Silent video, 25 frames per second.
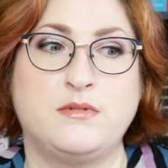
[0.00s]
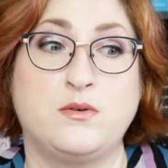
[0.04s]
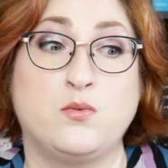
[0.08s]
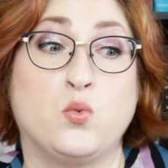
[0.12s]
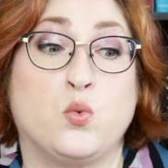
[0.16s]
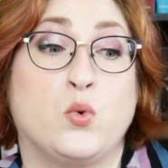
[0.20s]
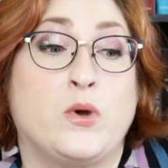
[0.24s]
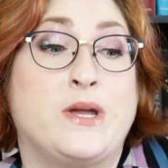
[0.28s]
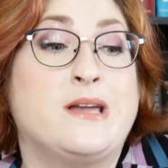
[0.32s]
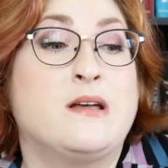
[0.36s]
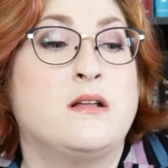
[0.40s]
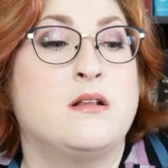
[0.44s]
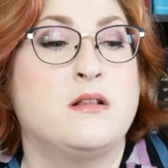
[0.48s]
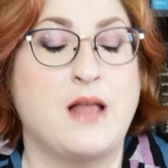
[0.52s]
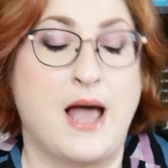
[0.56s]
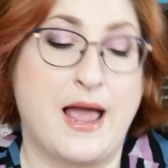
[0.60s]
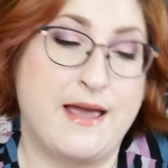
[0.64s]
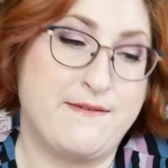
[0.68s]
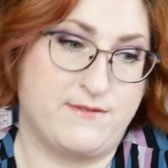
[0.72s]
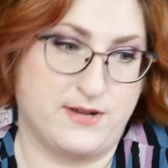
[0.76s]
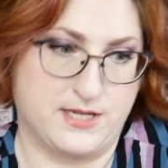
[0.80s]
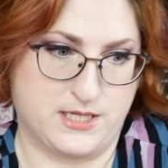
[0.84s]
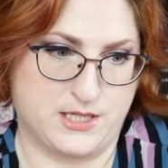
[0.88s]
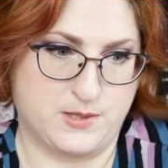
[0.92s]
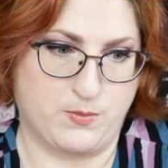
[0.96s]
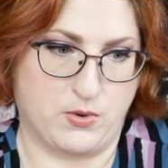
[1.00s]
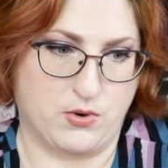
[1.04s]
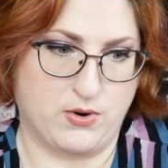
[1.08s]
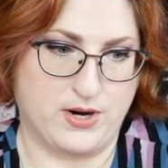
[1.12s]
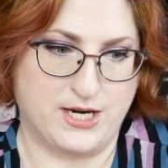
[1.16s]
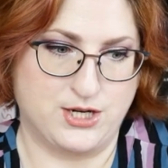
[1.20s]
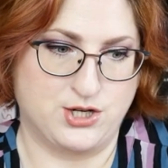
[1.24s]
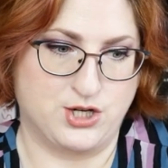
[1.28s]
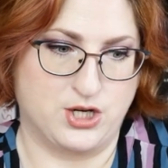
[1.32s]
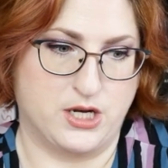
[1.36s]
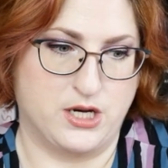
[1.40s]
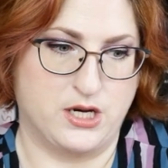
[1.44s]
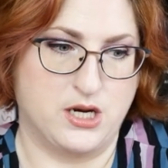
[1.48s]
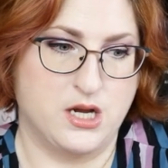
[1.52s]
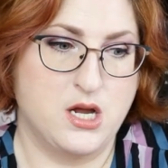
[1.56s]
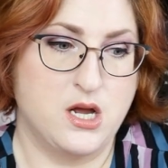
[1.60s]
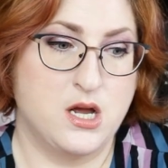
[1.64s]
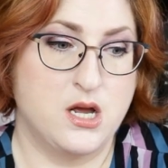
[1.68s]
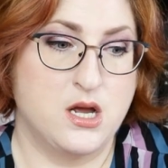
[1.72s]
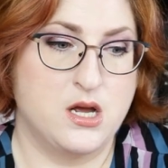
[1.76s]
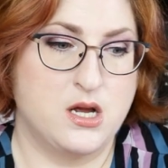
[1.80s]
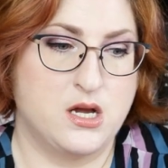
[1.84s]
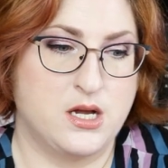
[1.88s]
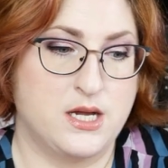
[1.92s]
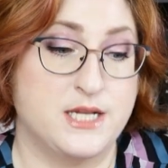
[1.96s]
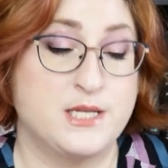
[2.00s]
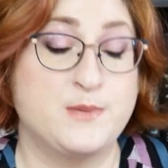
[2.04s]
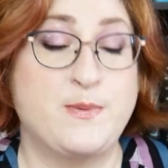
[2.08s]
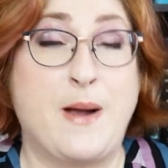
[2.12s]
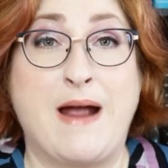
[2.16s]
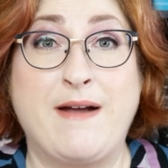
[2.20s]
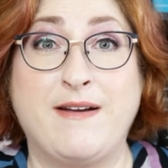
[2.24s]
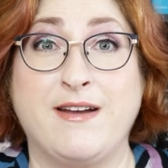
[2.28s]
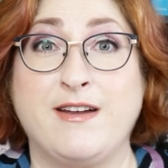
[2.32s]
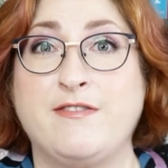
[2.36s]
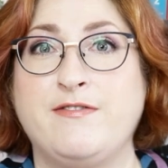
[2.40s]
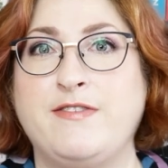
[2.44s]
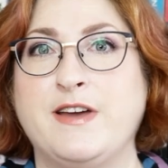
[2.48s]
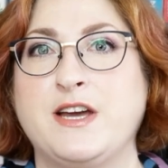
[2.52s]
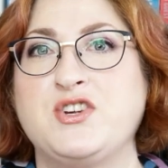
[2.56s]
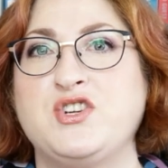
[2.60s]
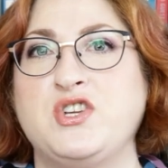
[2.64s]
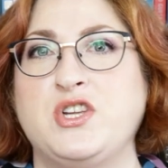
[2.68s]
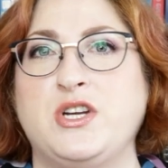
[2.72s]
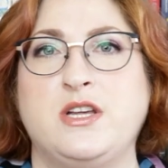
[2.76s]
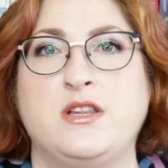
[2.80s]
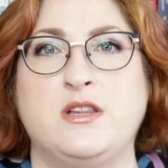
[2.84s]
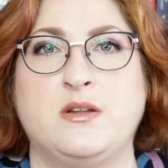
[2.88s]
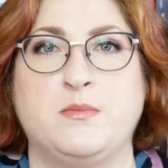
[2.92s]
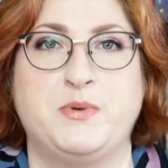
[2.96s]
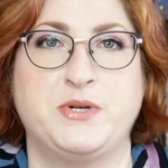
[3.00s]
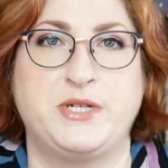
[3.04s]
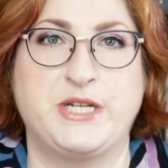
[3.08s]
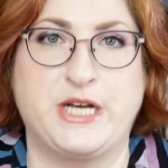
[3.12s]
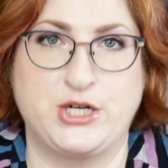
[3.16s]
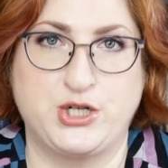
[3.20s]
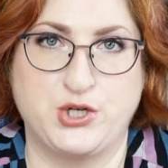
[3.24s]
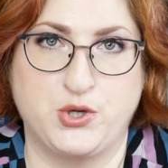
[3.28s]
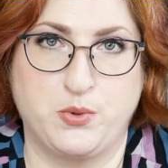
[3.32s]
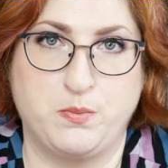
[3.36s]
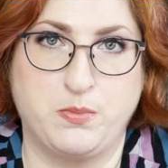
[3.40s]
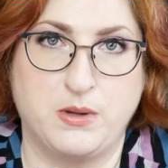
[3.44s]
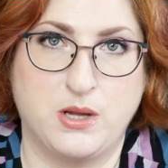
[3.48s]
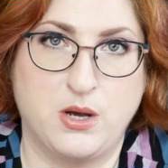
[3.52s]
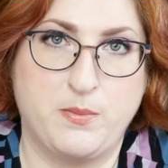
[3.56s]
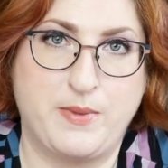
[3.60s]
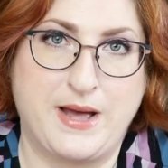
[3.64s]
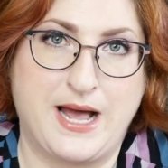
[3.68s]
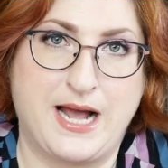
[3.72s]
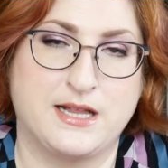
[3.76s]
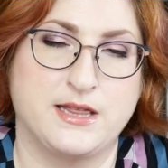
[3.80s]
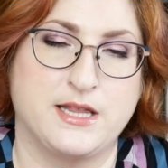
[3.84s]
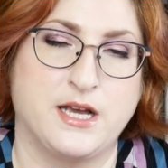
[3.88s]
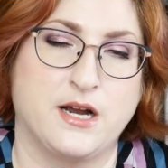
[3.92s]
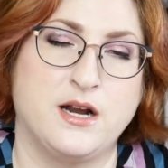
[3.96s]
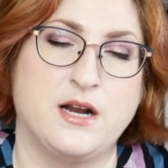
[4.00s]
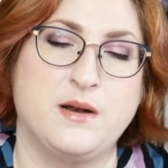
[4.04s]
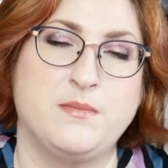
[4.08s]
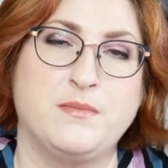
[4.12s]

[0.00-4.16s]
real life inspiration, inspiring fiction and the potential blowback there.